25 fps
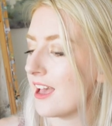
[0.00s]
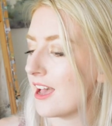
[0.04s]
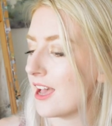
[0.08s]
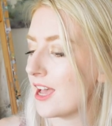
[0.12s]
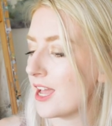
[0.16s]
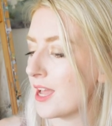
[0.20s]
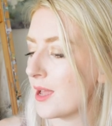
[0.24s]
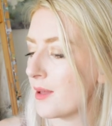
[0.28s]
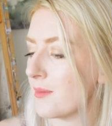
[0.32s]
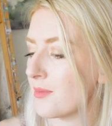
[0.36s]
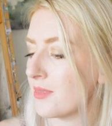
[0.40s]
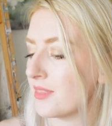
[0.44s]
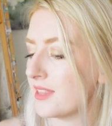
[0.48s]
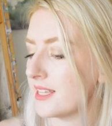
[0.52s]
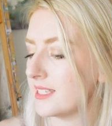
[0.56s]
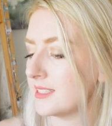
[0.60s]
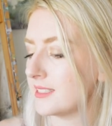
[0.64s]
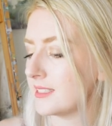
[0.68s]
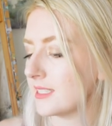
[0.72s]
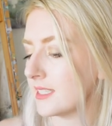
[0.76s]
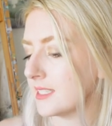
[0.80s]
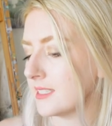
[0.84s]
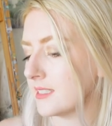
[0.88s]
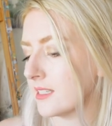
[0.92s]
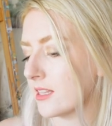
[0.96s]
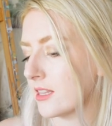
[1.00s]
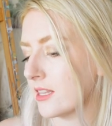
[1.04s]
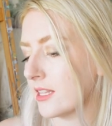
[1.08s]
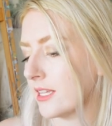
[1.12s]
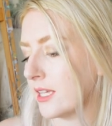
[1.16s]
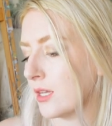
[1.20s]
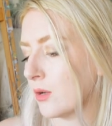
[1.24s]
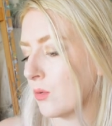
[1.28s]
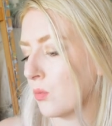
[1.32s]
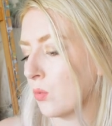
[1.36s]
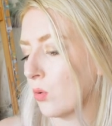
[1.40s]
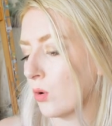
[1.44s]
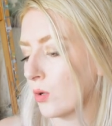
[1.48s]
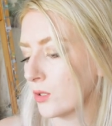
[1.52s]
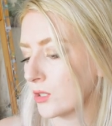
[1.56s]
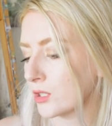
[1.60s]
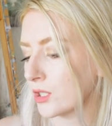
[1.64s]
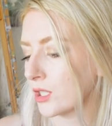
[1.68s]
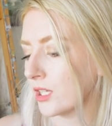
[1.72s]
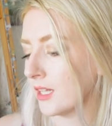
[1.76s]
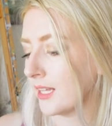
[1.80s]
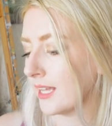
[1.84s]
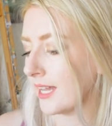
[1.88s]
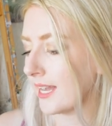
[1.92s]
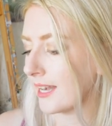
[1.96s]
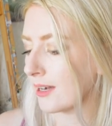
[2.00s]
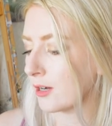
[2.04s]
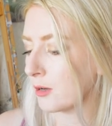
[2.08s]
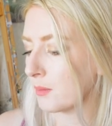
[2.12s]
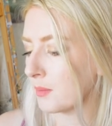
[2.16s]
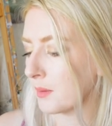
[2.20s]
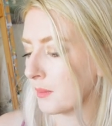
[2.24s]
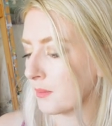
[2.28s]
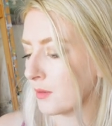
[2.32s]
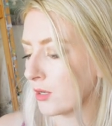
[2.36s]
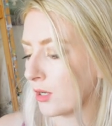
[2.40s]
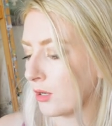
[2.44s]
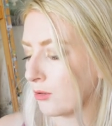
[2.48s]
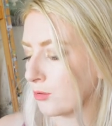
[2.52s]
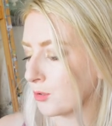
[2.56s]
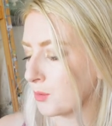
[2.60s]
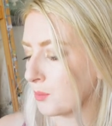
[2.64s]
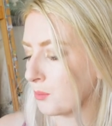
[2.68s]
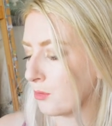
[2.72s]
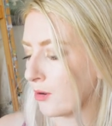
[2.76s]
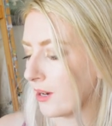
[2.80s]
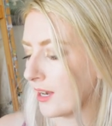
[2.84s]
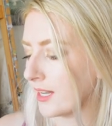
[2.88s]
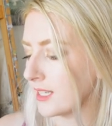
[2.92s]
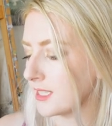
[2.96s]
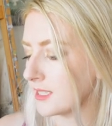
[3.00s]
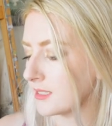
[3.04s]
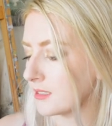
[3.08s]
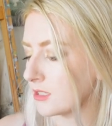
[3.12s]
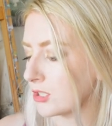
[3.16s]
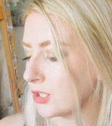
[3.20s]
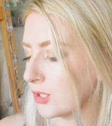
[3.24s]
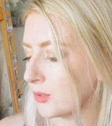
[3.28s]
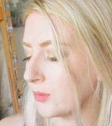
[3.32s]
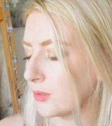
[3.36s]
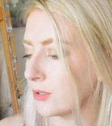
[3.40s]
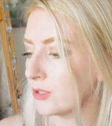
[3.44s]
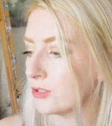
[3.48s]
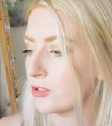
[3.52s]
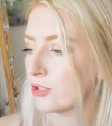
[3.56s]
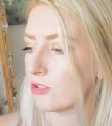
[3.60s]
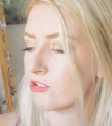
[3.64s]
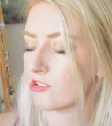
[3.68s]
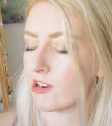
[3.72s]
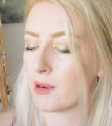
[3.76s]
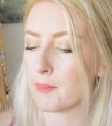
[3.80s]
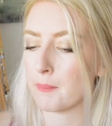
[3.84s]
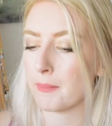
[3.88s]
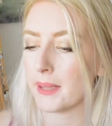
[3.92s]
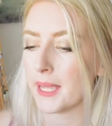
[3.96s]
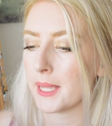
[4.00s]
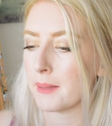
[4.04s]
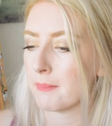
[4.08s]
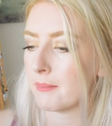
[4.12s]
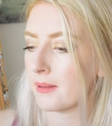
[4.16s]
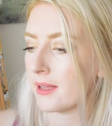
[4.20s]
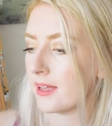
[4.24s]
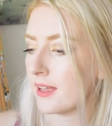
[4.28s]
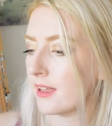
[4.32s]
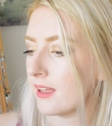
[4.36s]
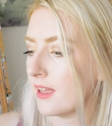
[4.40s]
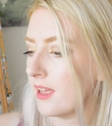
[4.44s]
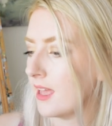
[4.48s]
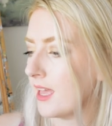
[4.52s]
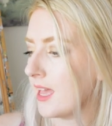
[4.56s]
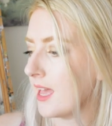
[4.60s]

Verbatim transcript: Um, this is the watercolour album cold press, 200 gram paper,